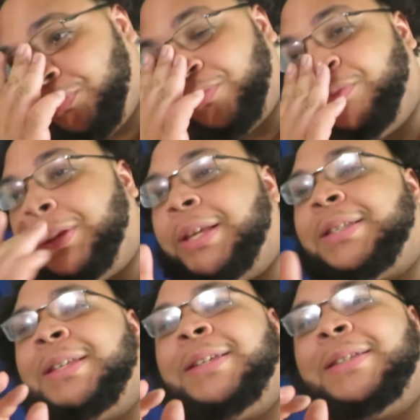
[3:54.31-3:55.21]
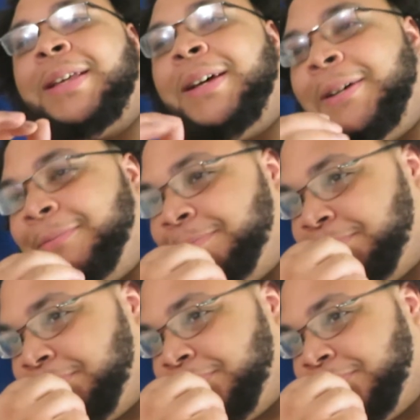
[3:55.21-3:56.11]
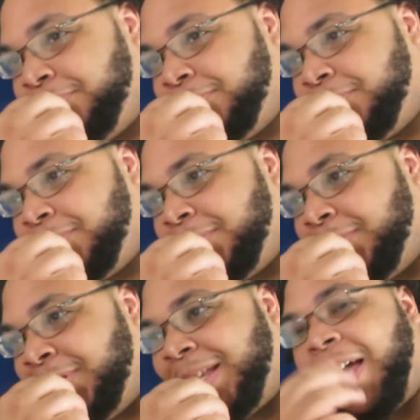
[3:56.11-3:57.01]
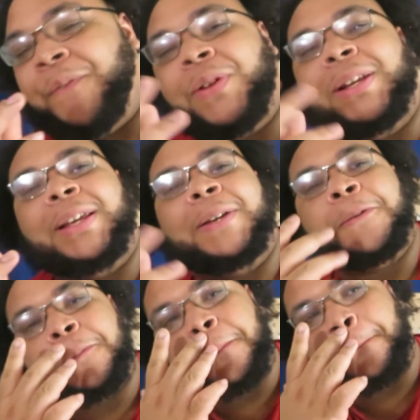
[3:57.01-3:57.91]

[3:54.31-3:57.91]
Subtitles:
This is, definitely...